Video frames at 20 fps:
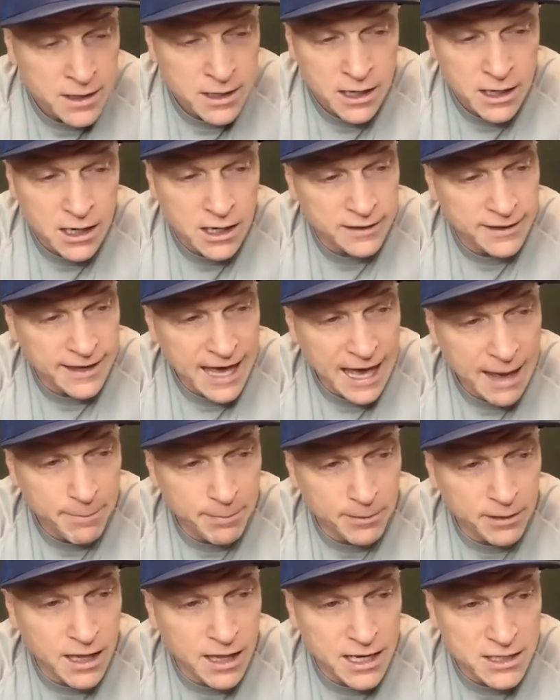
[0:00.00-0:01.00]
uh,
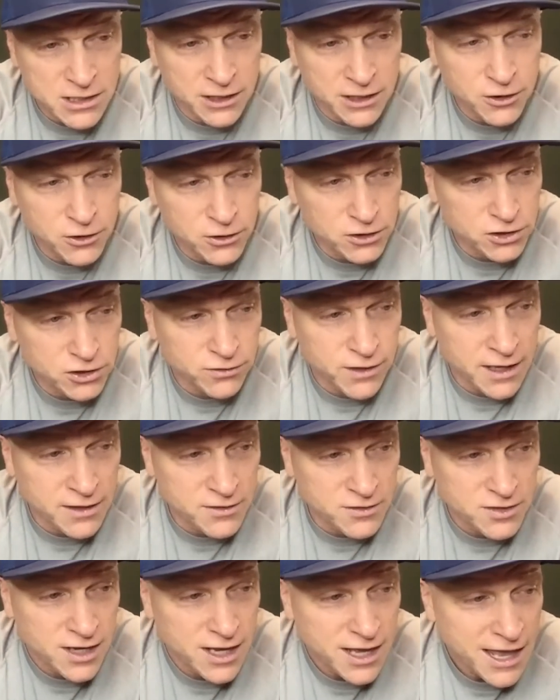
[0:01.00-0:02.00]
capitalize on your
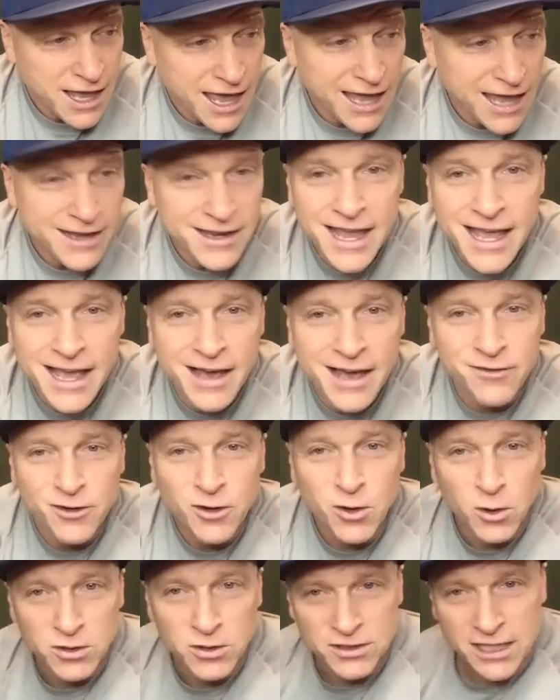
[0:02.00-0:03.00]
strengths. And yeah, of
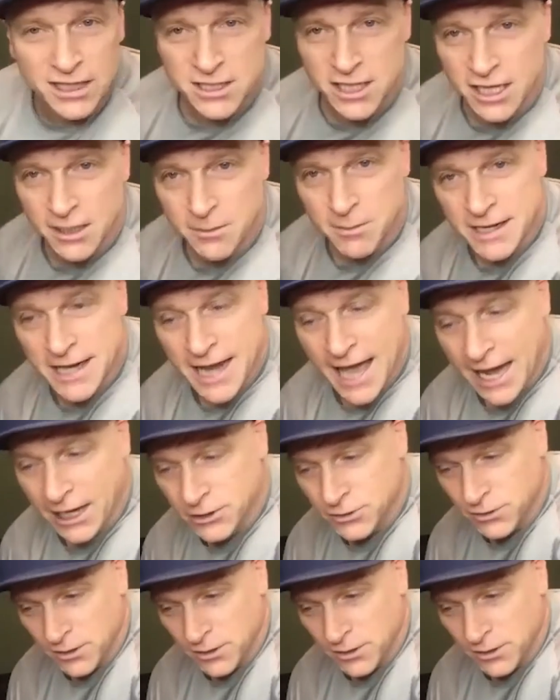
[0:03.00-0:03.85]
course, that's going to be natural